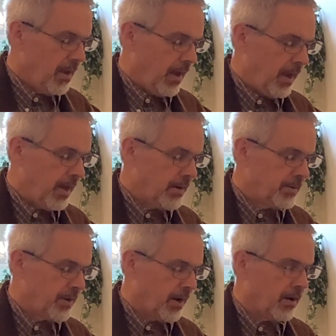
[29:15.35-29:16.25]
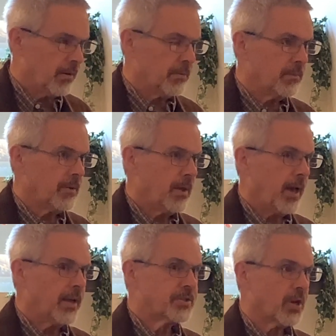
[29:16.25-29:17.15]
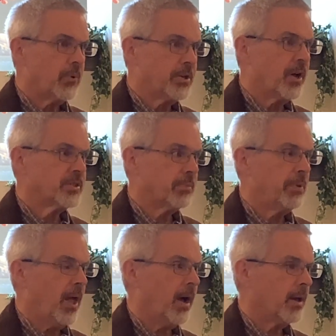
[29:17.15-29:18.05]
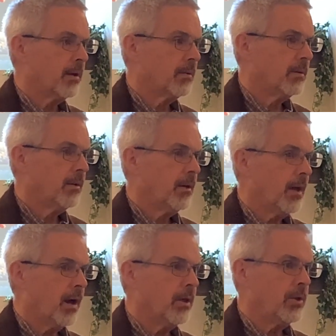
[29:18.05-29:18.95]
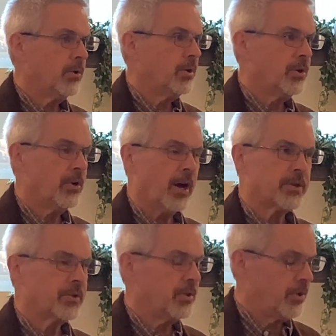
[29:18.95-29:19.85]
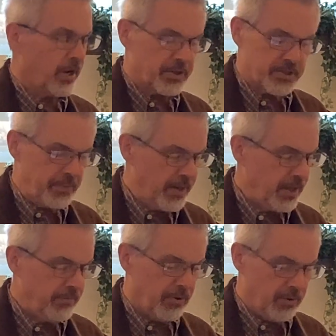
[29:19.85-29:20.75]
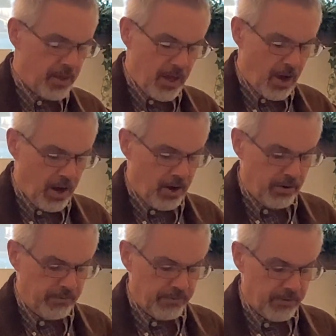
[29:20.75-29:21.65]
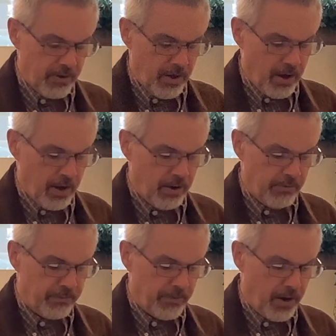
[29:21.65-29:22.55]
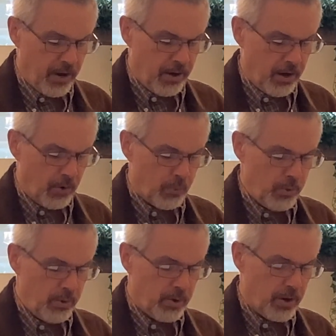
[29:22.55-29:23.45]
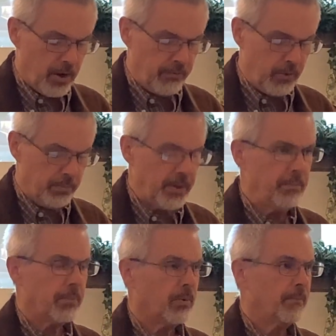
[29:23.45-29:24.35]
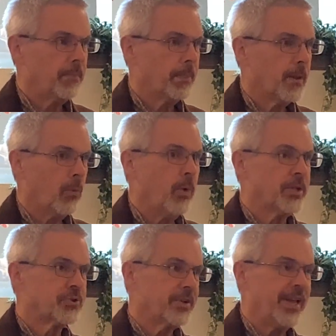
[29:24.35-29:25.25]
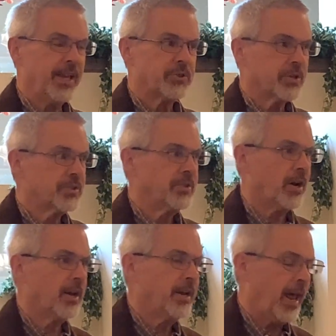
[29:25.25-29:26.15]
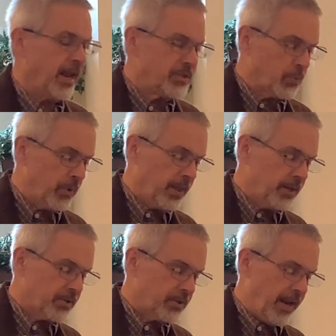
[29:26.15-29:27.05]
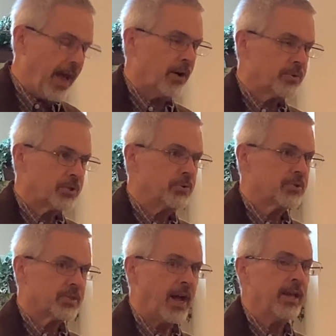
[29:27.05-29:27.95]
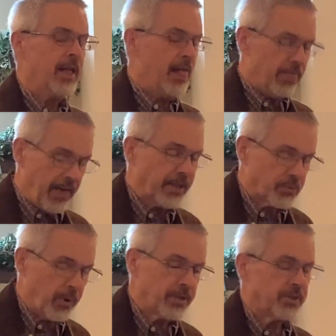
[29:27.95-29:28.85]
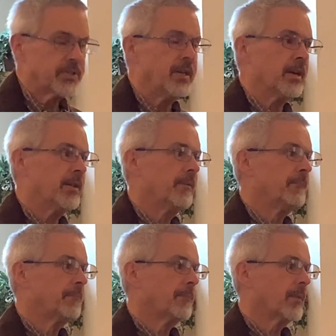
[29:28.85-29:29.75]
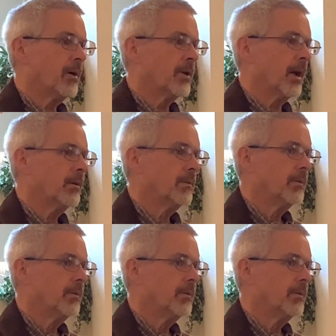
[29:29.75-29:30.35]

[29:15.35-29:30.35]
And, uh, and so it does apply. Uh, you're, you're, not to, you're not to speak evil of, of uh, a ruler of your people. Uh, which he had just done, and he's willing now to say, That's what I just did. Okay.